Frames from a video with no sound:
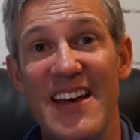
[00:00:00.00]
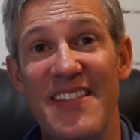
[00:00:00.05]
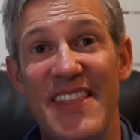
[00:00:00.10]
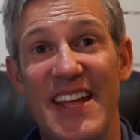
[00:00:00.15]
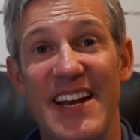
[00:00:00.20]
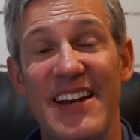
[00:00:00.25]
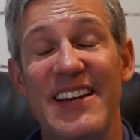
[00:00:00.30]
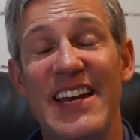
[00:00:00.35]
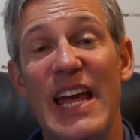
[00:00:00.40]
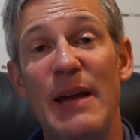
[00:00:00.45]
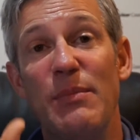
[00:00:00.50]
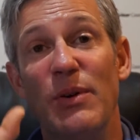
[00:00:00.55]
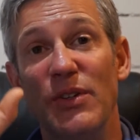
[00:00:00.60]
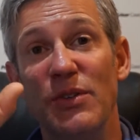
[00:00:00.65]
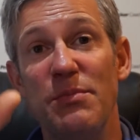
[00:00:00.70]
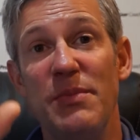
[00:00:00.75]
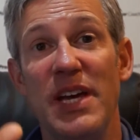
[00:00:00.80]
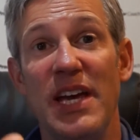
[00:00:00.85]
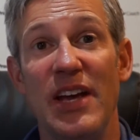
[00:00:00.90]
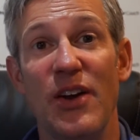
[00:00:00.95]
that
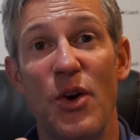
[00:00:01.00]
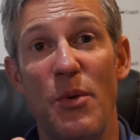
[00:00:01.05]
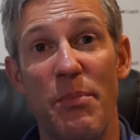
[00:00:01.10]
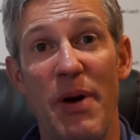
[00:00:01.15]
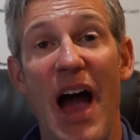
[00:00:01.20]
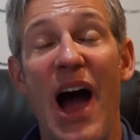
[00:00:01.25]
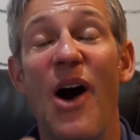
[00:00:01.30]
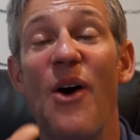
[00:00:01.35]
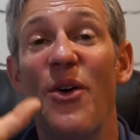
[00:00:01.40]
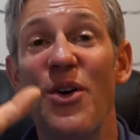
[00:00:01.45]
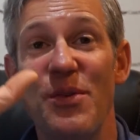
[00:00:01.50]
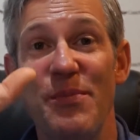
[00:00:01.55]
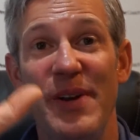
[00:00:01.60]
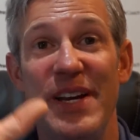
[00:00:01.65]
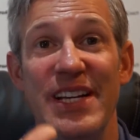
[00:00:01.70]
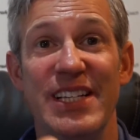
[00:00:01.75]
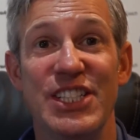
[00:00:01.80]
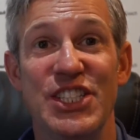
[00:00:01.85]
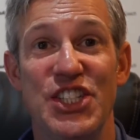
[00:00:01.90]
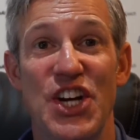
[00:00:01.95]
enabled me or empowered
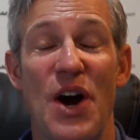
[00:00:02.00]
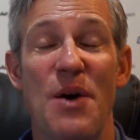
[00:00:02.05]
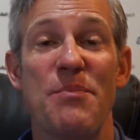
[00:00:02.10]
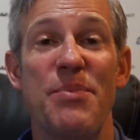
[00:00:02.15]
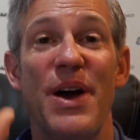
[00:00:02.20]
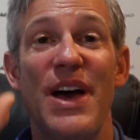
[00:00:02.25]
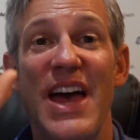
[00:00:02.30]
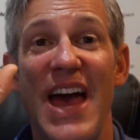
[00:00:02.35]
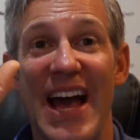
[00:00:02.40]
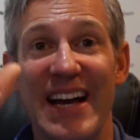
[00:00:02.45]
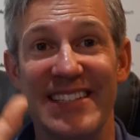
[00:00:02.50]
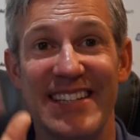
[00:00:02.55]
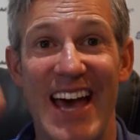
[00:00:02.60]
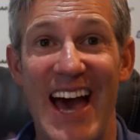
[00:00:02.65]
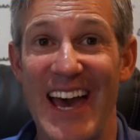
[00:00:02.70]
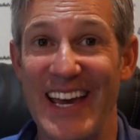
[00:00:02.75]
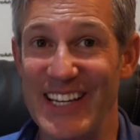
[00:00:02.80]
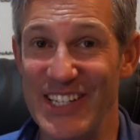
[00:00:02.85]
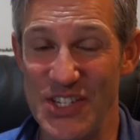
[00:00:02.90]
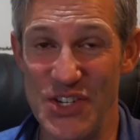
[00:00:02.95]
me to jump as high